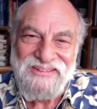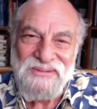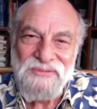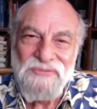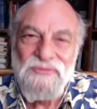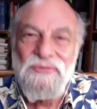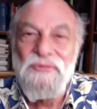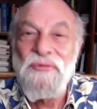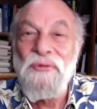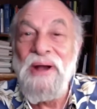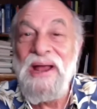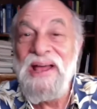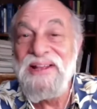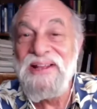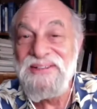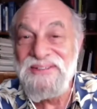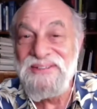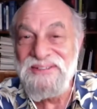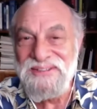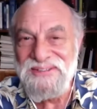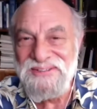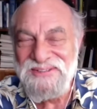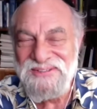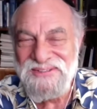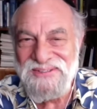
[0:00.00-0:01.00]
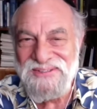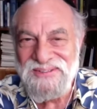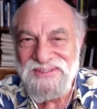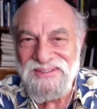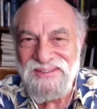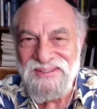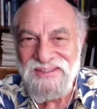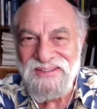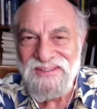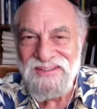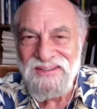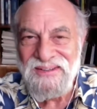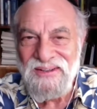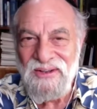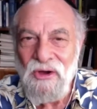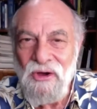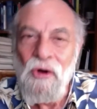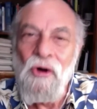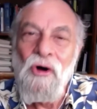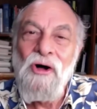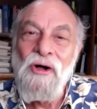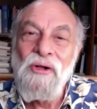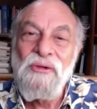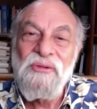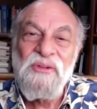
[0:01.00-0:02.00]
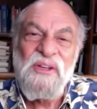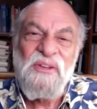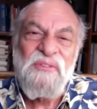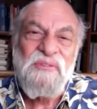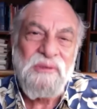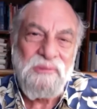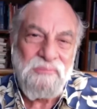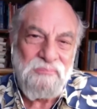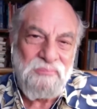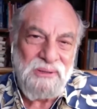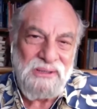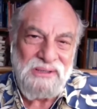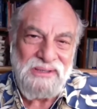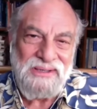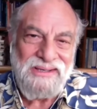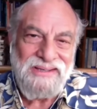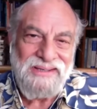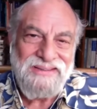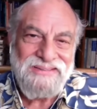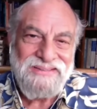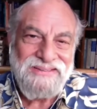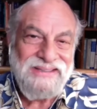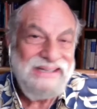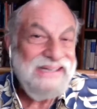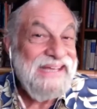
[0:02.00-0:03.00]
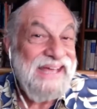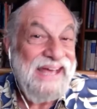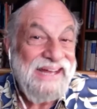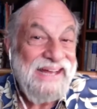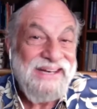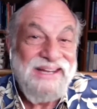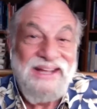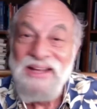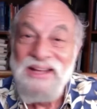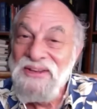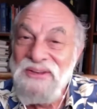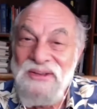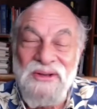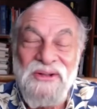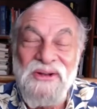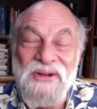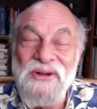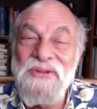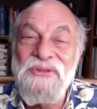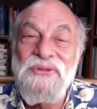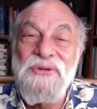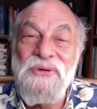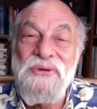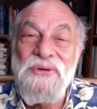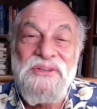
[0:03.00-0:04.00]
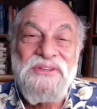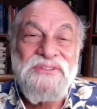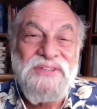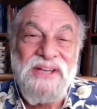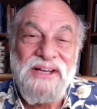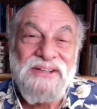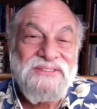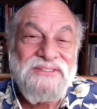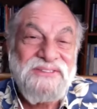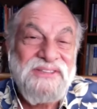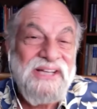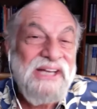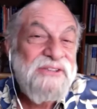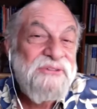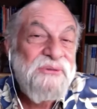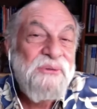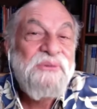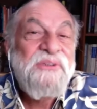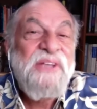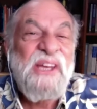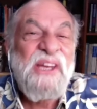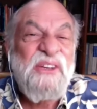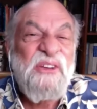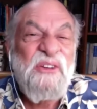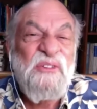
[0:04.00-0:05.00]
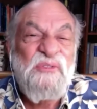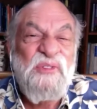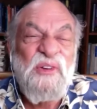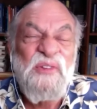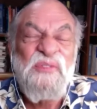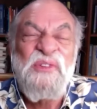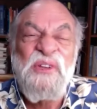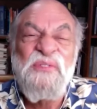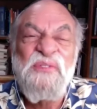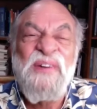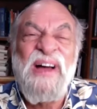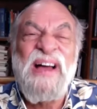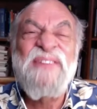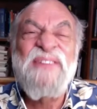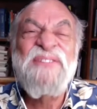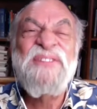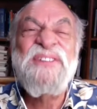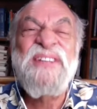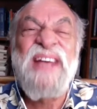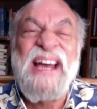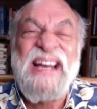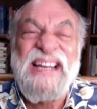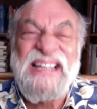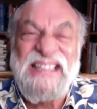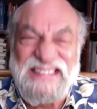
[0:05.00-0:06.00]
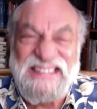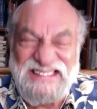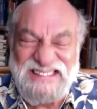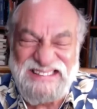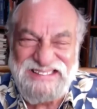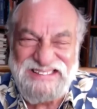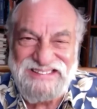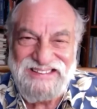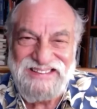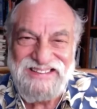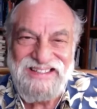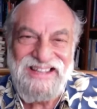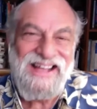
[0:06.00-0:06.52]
friends, all living beings, and again, you're going to do this exercise, it will take you 55 seconds.